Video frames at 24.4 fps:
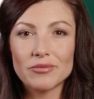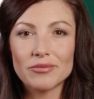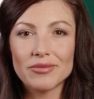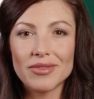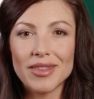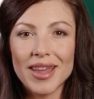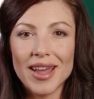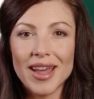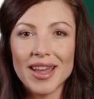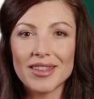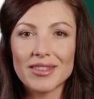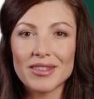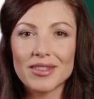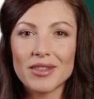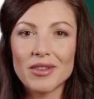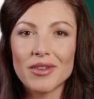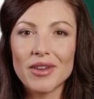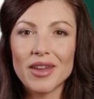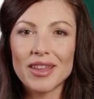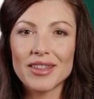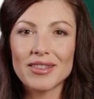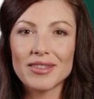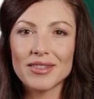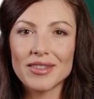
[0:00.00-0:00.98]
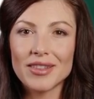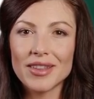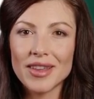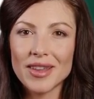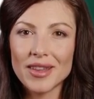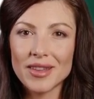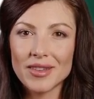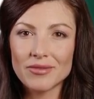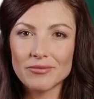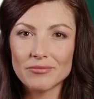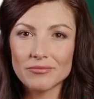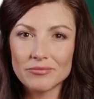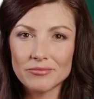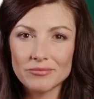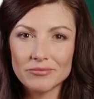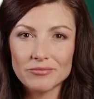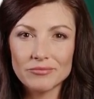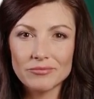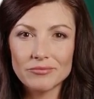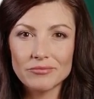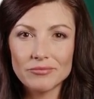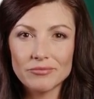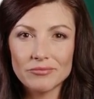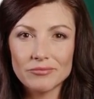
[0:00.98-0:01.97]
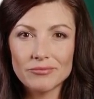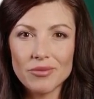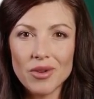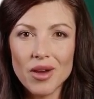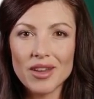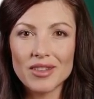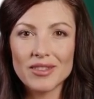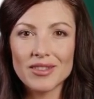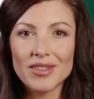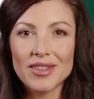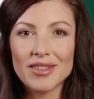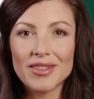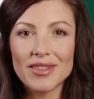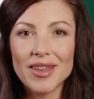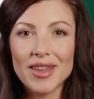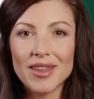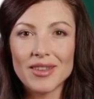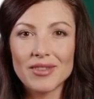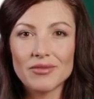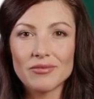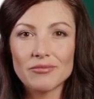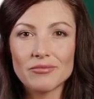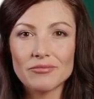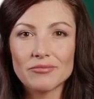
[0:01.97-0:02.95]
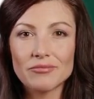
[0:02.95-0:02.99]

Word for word: The answer is D. Processing.